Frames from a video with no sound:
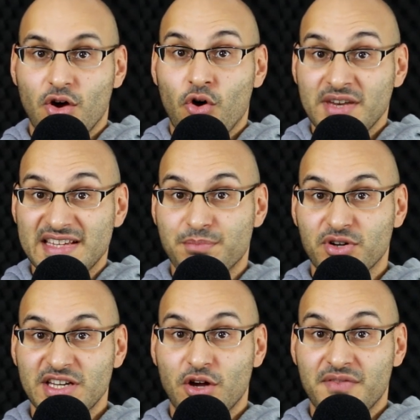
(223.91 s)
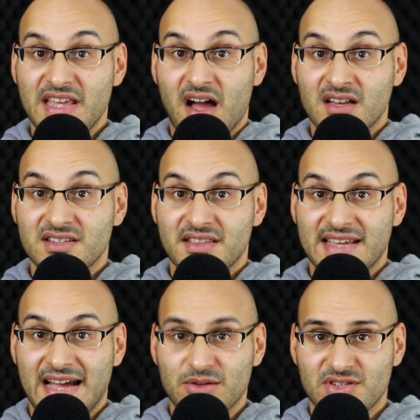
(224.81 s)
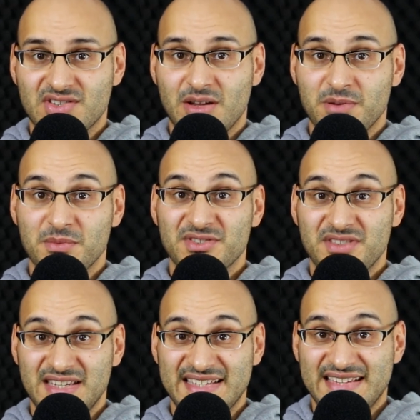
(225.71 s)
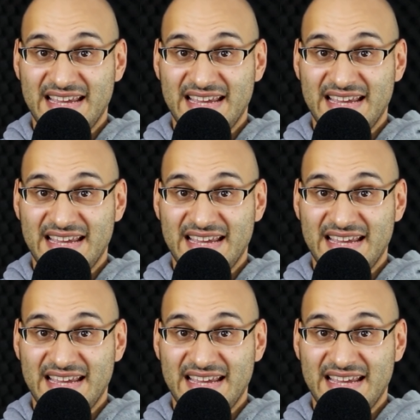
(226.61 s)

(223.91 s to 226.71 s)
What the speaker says: on his body of the under-the-counter supplements that he's